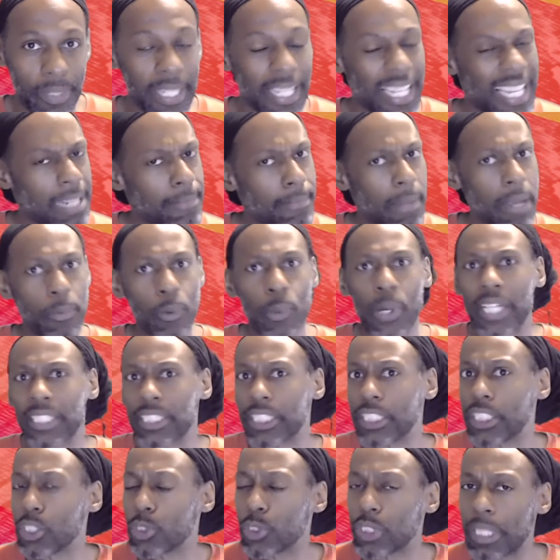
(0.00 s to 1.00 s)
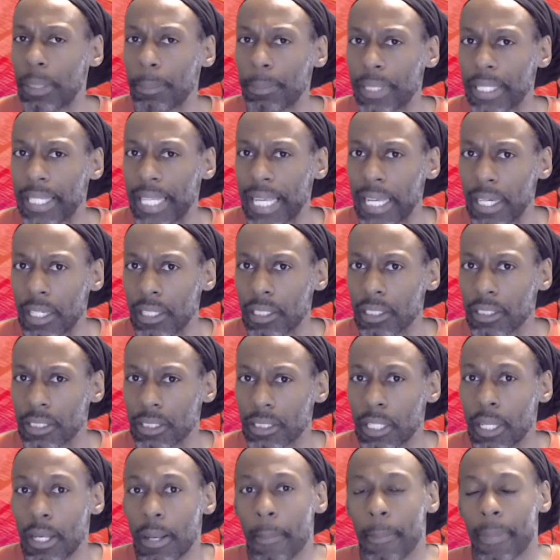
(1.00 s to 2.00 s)
It may be wise to do something else.
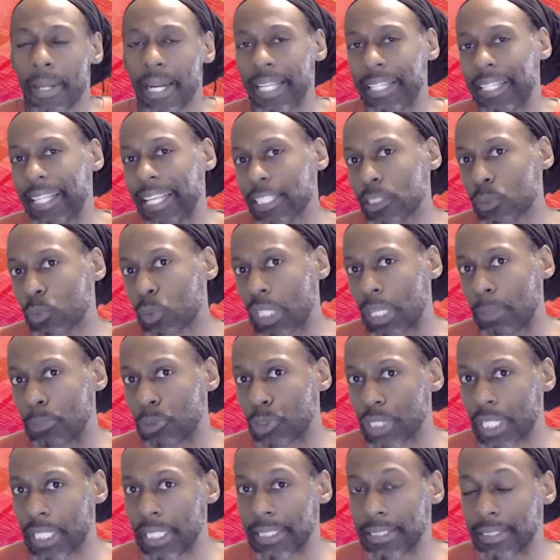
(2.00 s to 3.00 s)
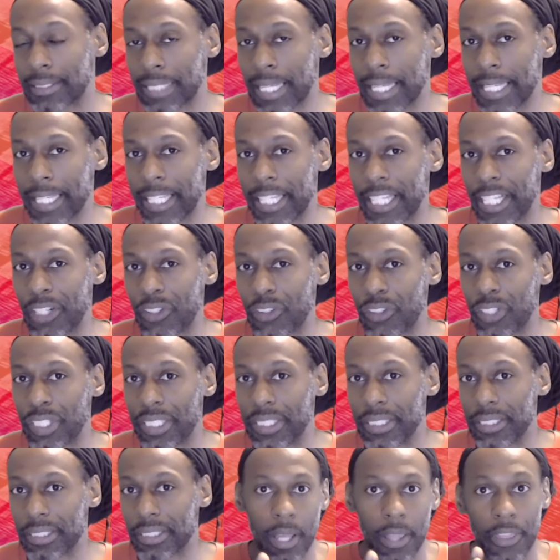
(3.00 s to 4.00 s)
But I guess what I'm trying to say here
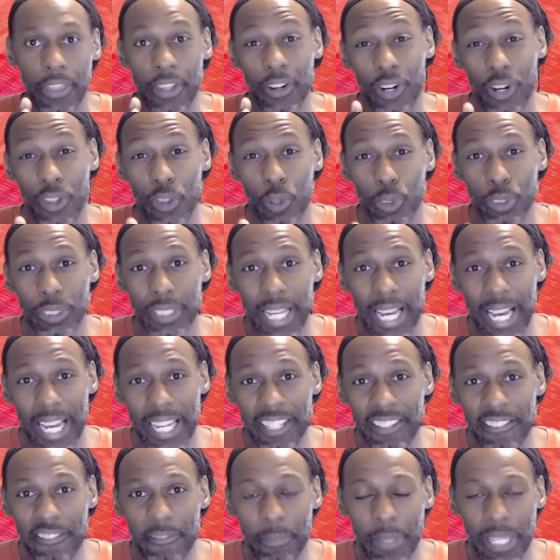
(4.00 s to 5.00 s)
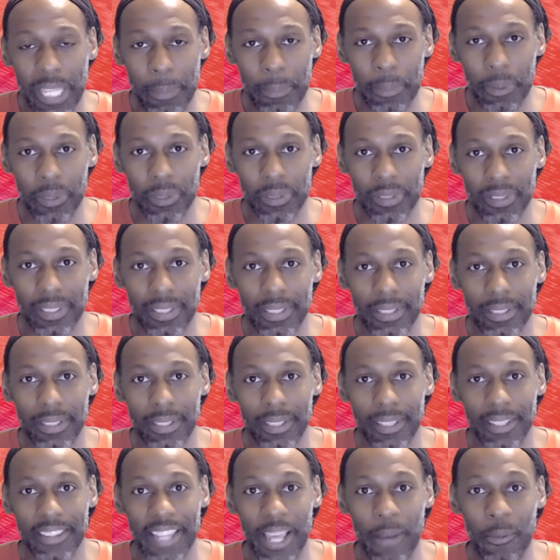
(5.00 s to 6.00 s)
is there are those kind of people
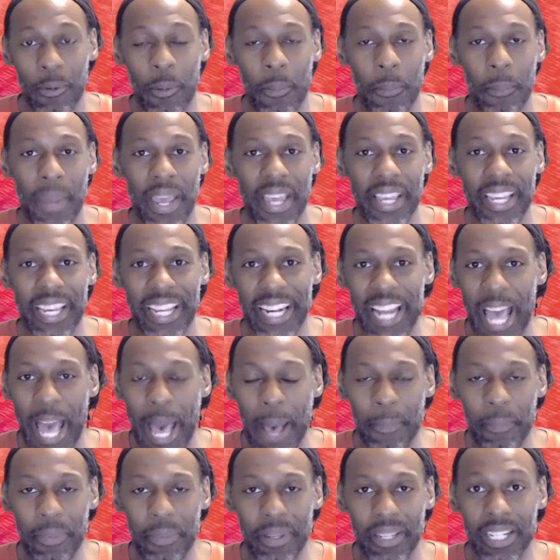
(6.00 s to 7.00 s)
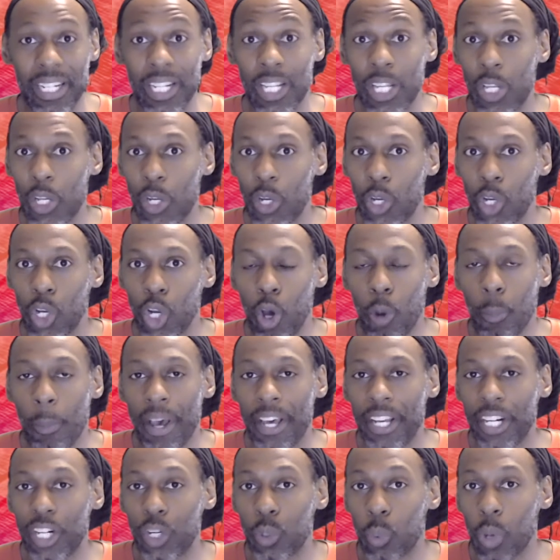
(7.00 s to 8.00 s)
that will make it happen no
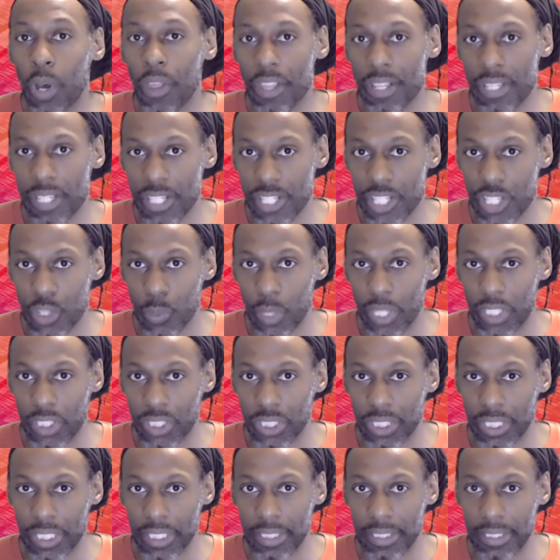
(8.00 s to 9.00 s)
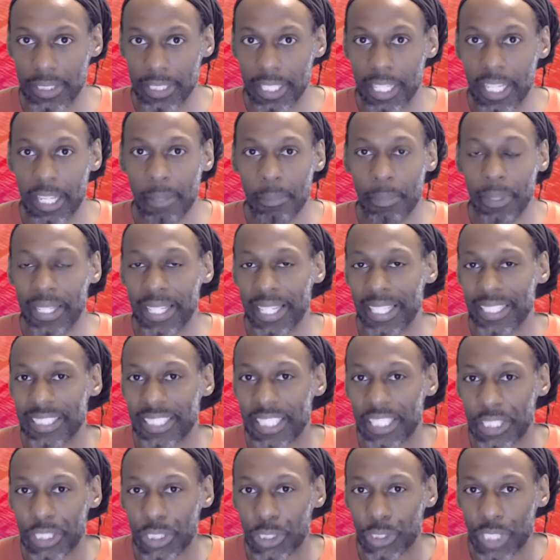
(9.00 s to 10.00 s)
matter what the situation is, because
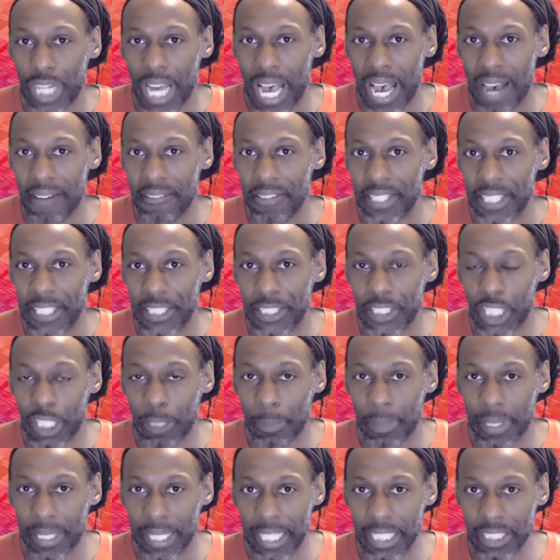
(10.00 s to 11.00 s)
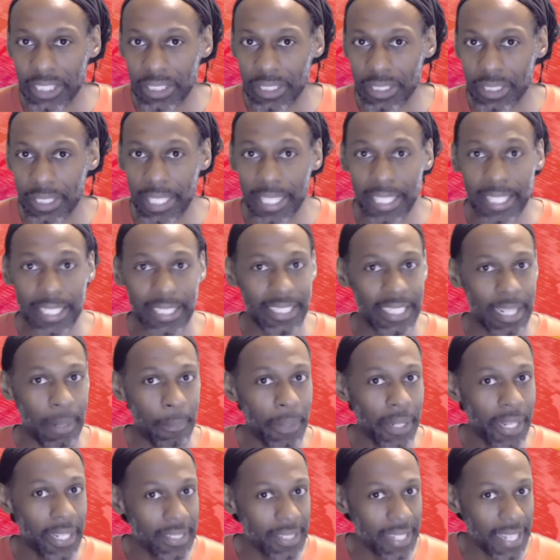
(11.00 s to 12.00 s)
their drive and determination, not
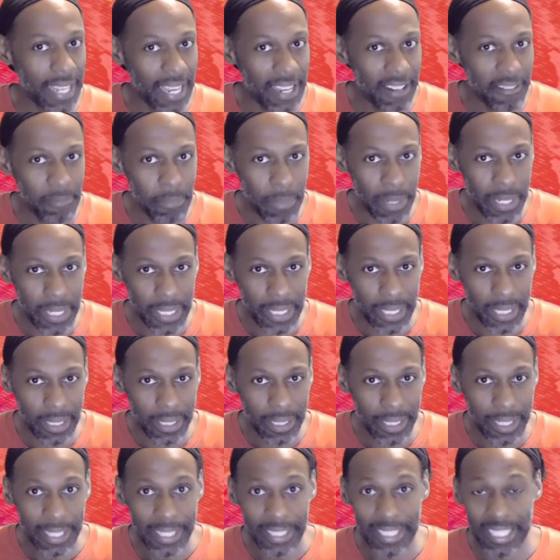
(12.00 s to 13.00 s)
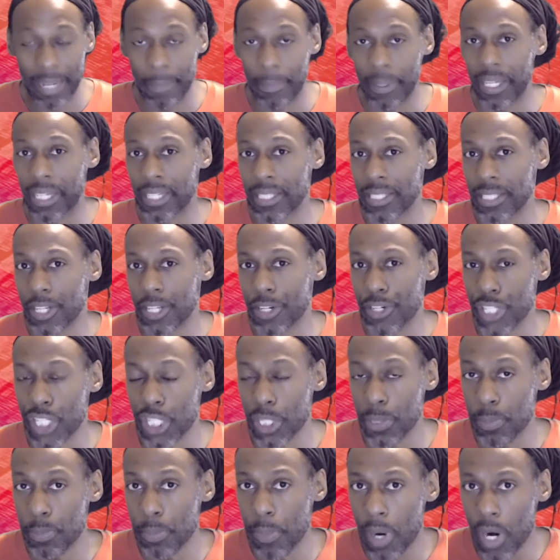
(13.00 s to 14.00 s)
because they have money, not because they're
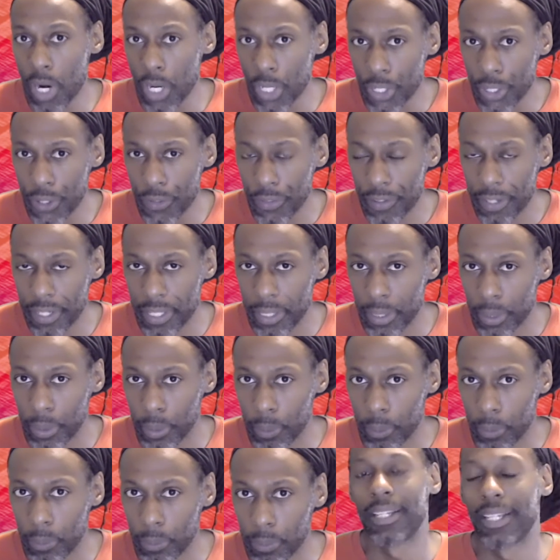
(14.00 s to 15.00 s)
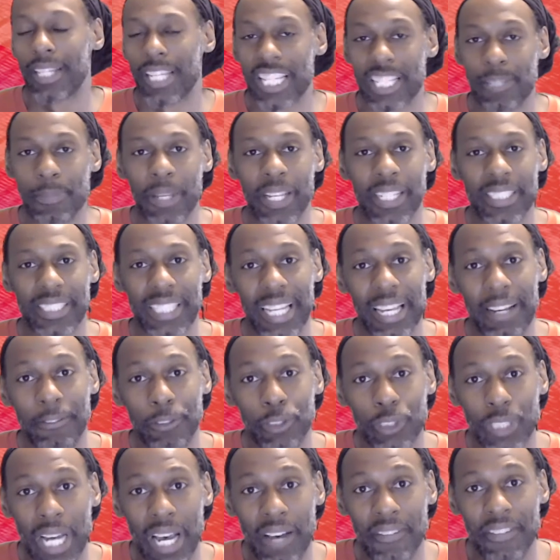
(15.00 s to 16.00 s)
smarter than you, it's because they have
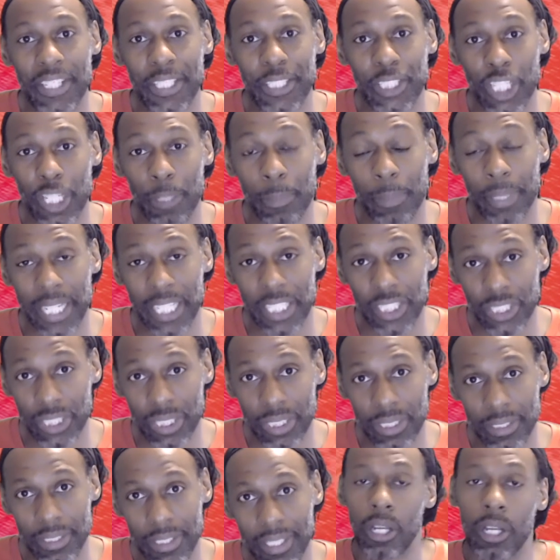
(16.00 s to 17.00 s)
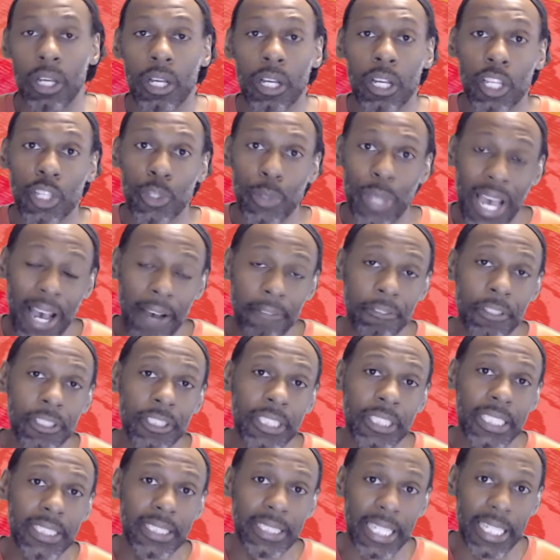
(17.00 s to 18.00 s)
drive and determination. You have to
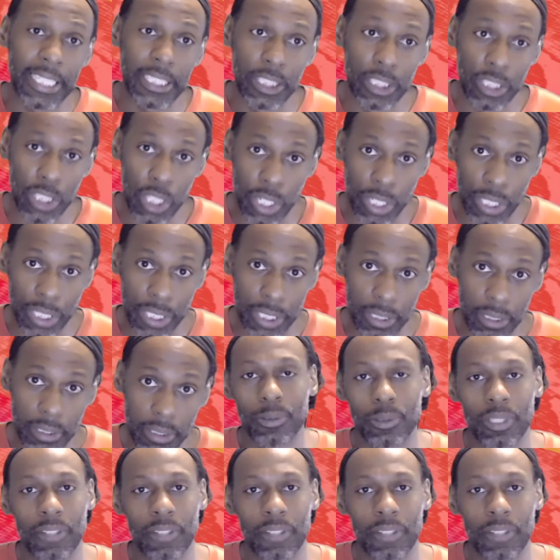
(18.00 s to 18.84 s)
just get started.